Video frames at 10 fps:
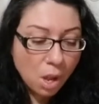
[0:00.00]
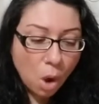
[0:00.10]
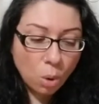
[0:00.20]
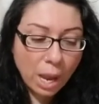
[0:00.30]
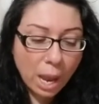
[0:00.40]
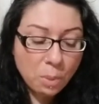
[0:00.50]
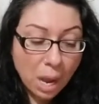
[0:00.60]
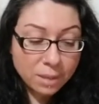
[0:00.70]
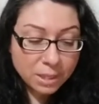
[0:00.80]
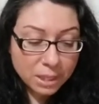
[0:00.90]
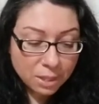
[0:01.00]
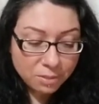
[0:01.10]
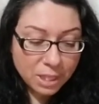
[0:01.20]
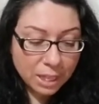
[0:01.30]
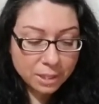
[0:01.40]
Okay, we got Six of
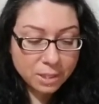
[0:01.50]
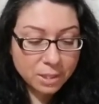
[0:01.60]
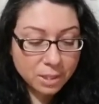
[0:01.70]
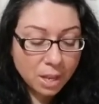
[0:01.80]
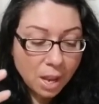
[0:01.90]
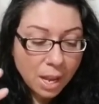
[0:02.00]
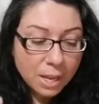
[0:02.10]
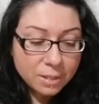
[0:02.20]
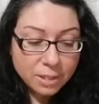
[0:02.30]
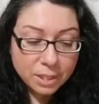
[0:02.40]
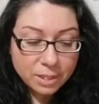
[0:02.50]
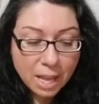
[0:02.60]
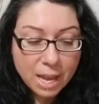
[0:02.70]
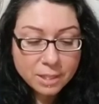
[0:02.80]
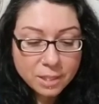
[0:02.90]
Discs,
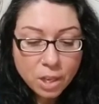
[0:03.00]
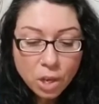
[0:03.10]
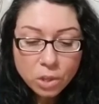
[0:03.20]
success.